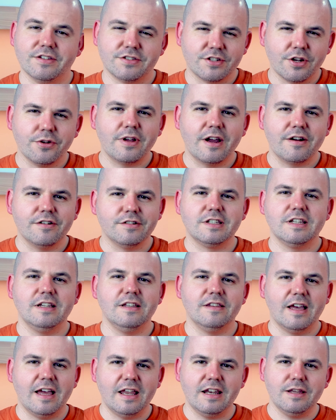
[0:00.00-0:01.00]
there's no
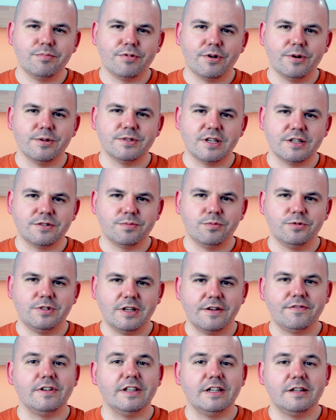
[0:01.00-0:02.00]
guarantee that any process will
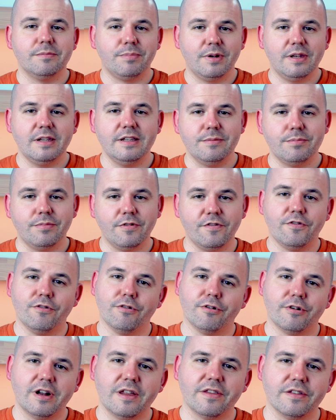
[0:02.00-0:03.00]
definitely complete
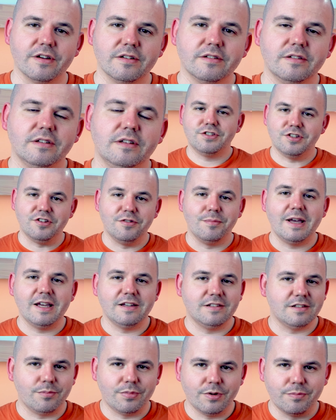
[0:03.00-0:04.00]
before another so you may
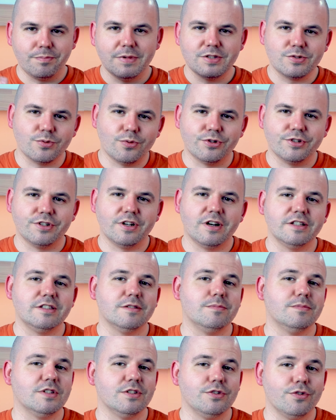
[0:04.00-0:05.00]
end up with misordered
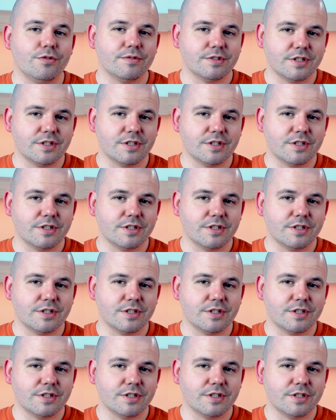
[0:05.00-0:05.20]
items in your